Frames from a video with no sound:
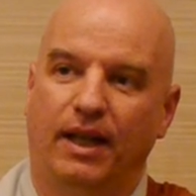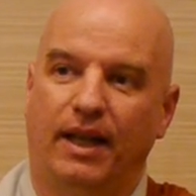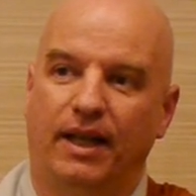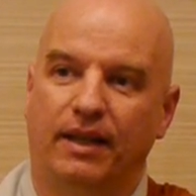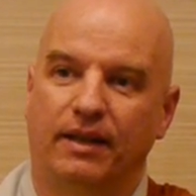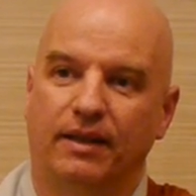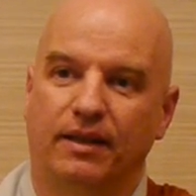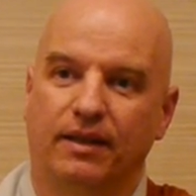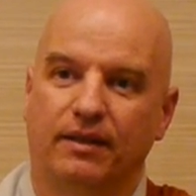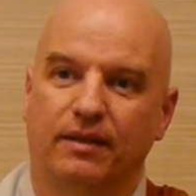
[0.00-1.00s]
And
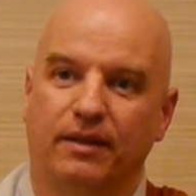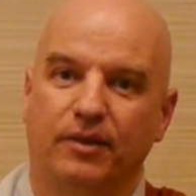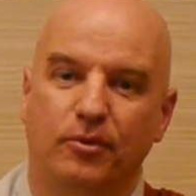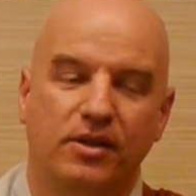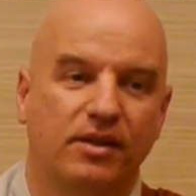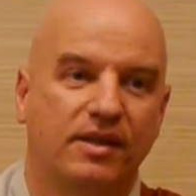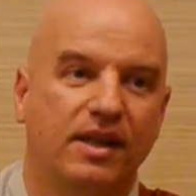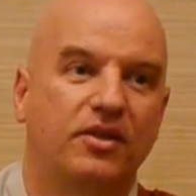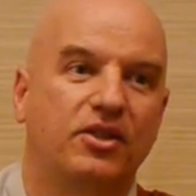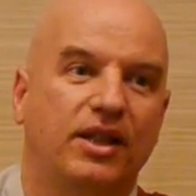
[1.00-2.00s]
uh, he was the
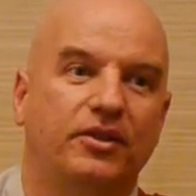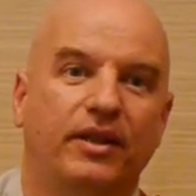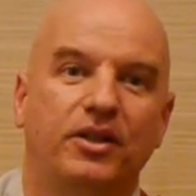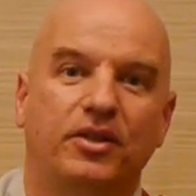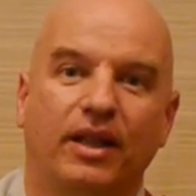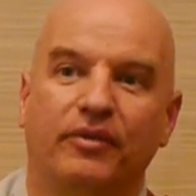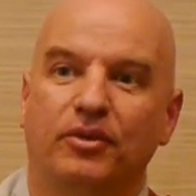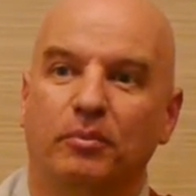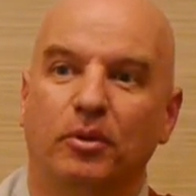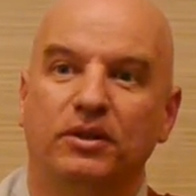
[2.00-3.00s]
sixth generation
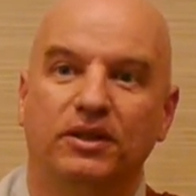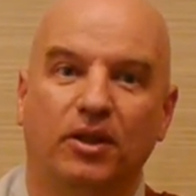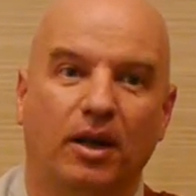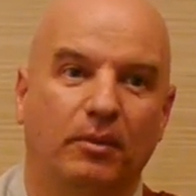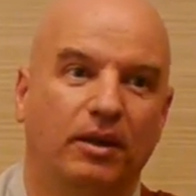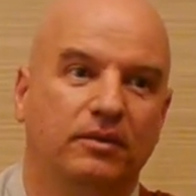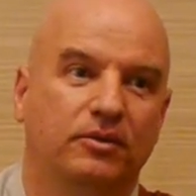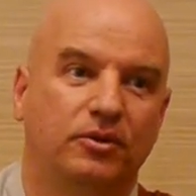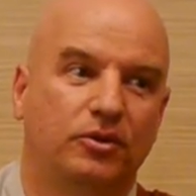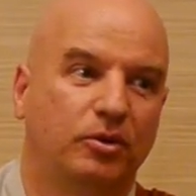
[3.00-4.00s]
after Bodhidharma,
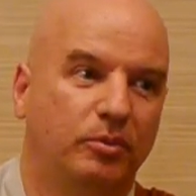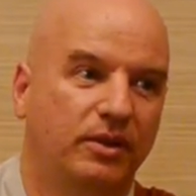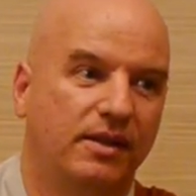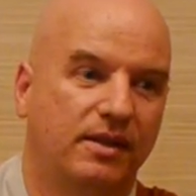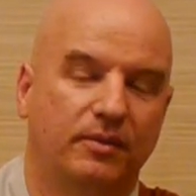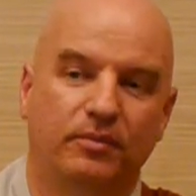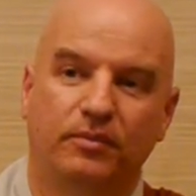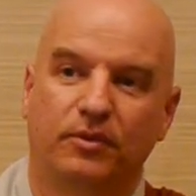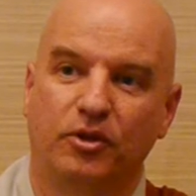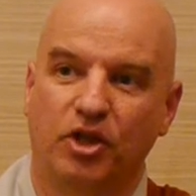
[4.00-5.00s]
who took Buddhism
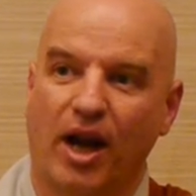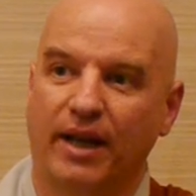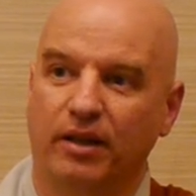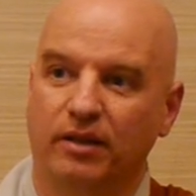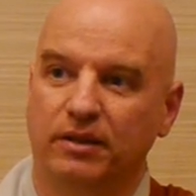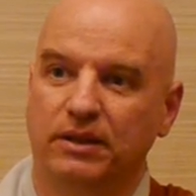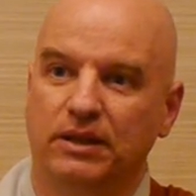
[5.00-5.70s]
to China.